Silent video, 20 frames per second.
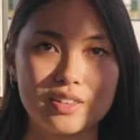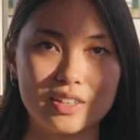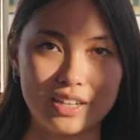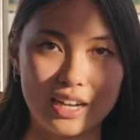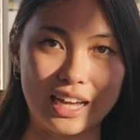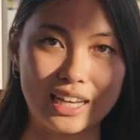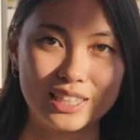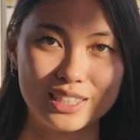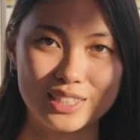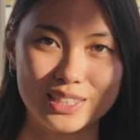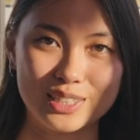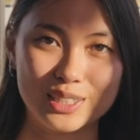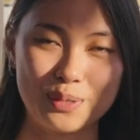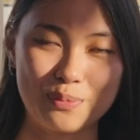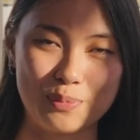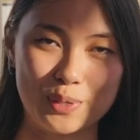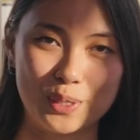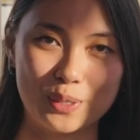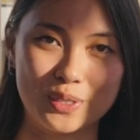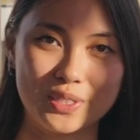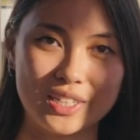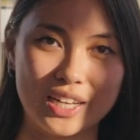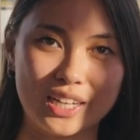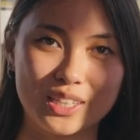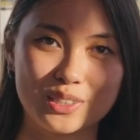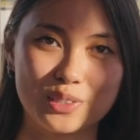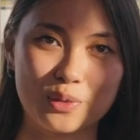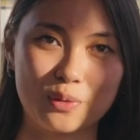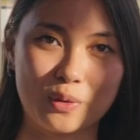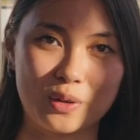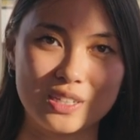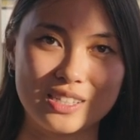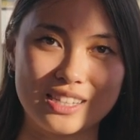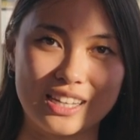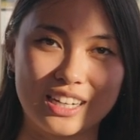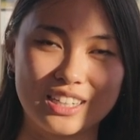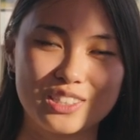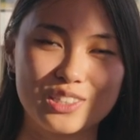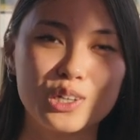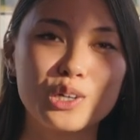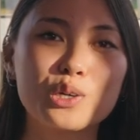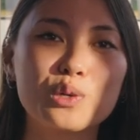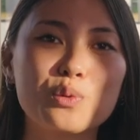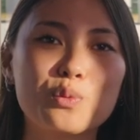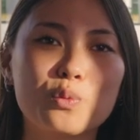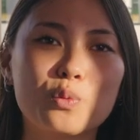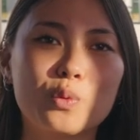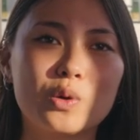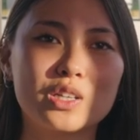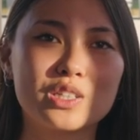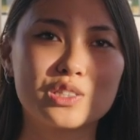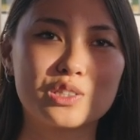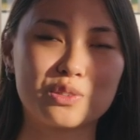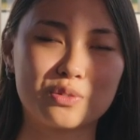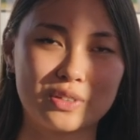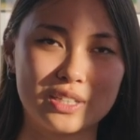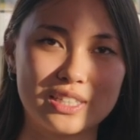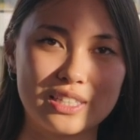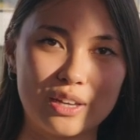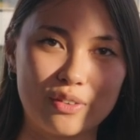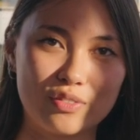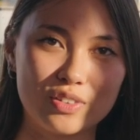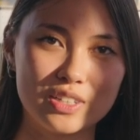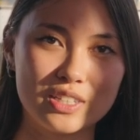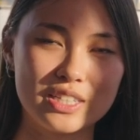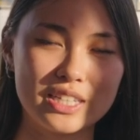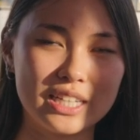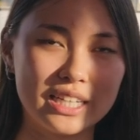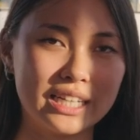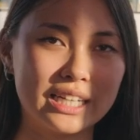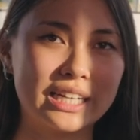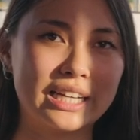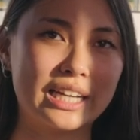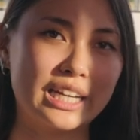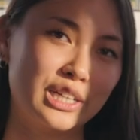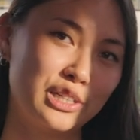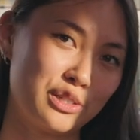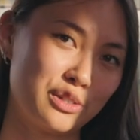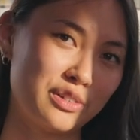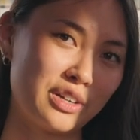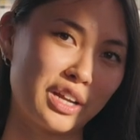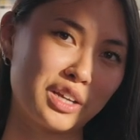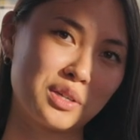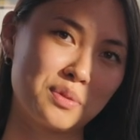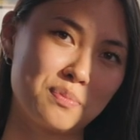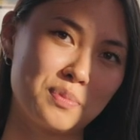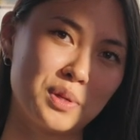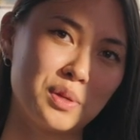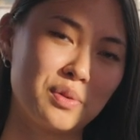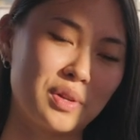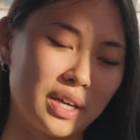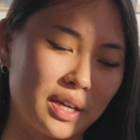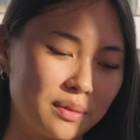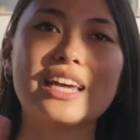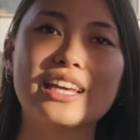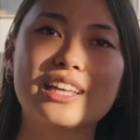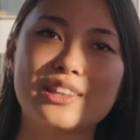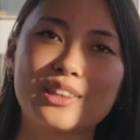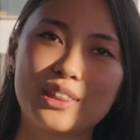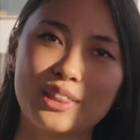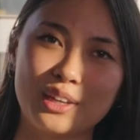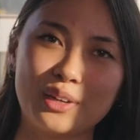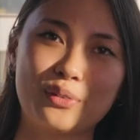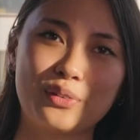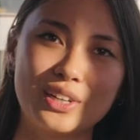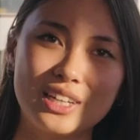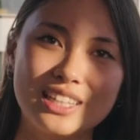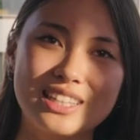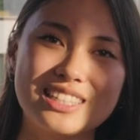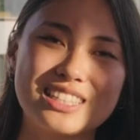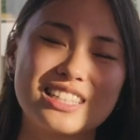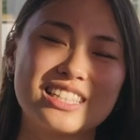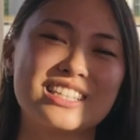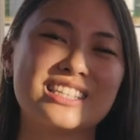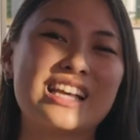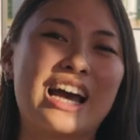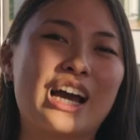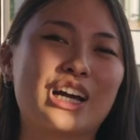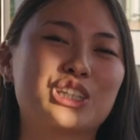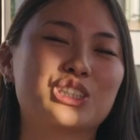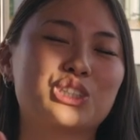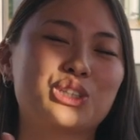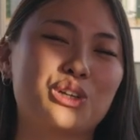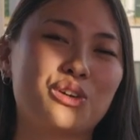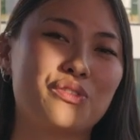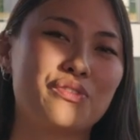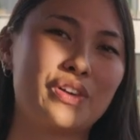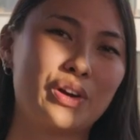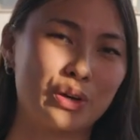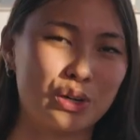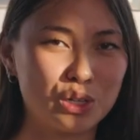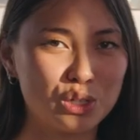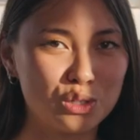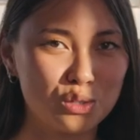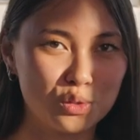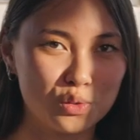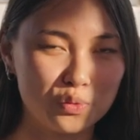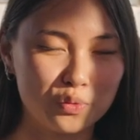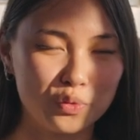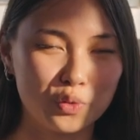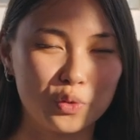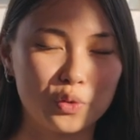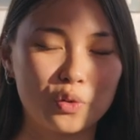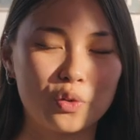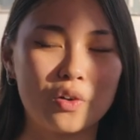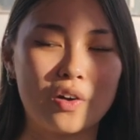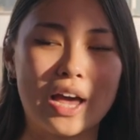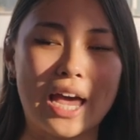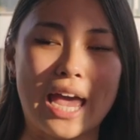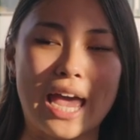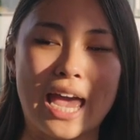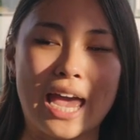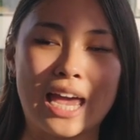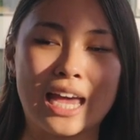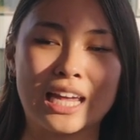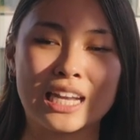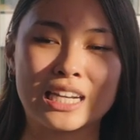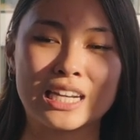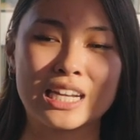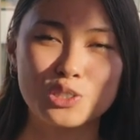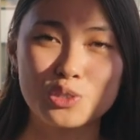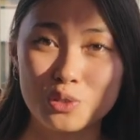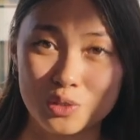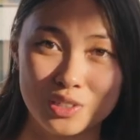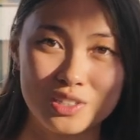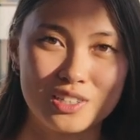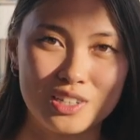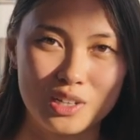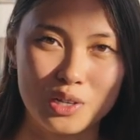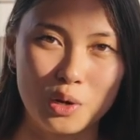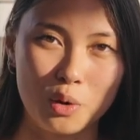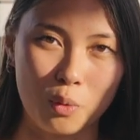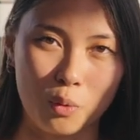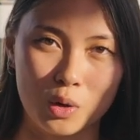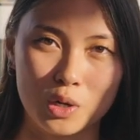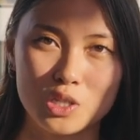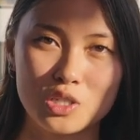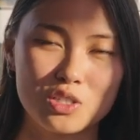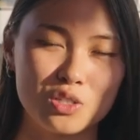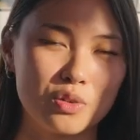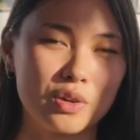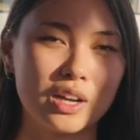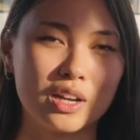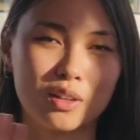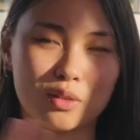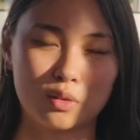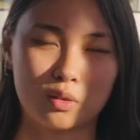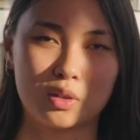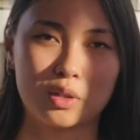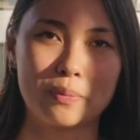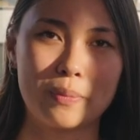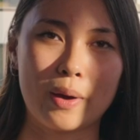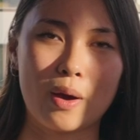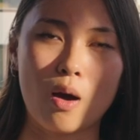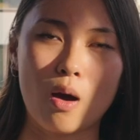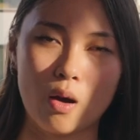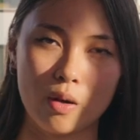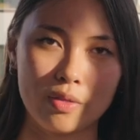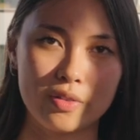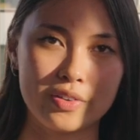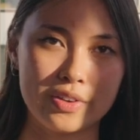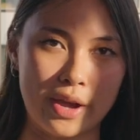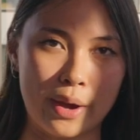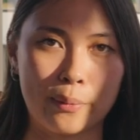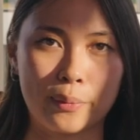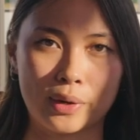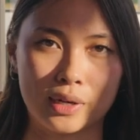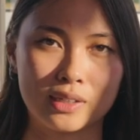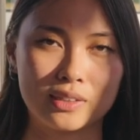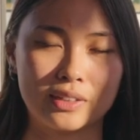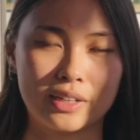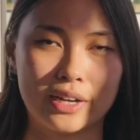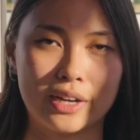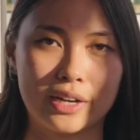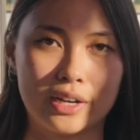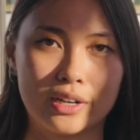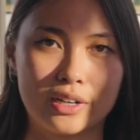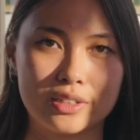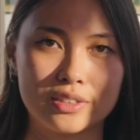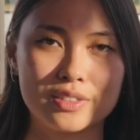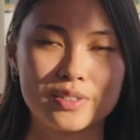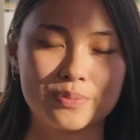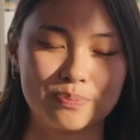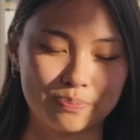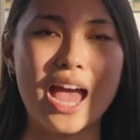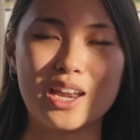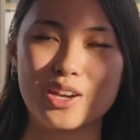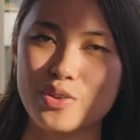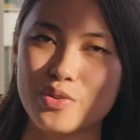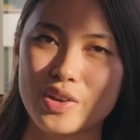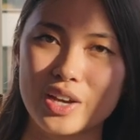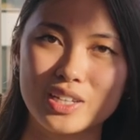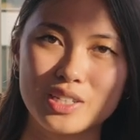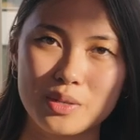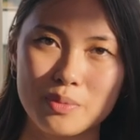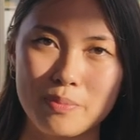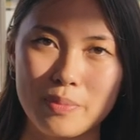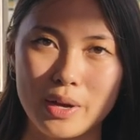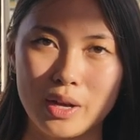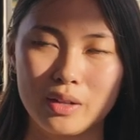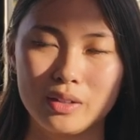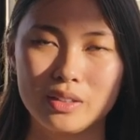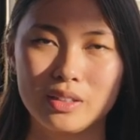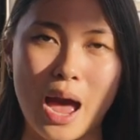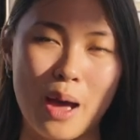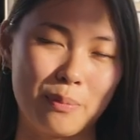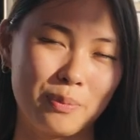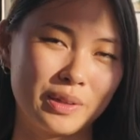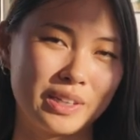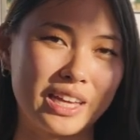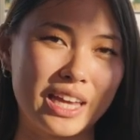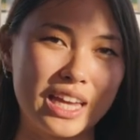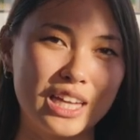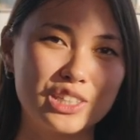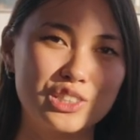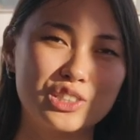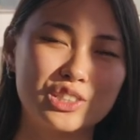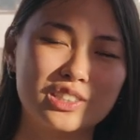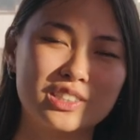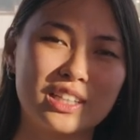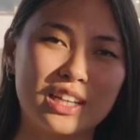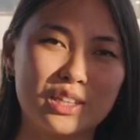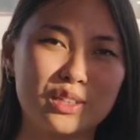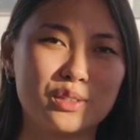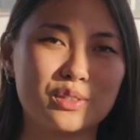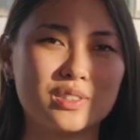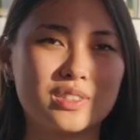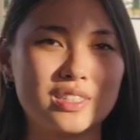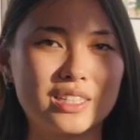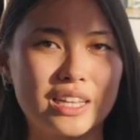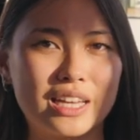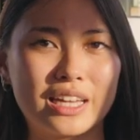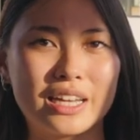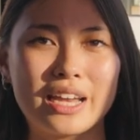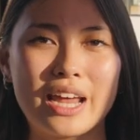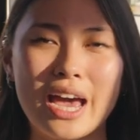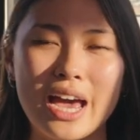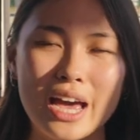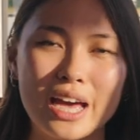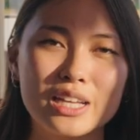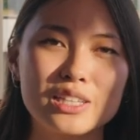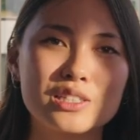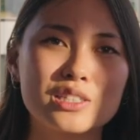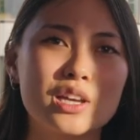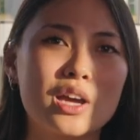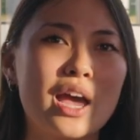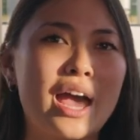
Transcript: The next computer science course that I took was 317, Internet Computing. In theory, this is actually a very useful and interesting course. You get to learn about all the network layers, and you get to build applications that use DNS,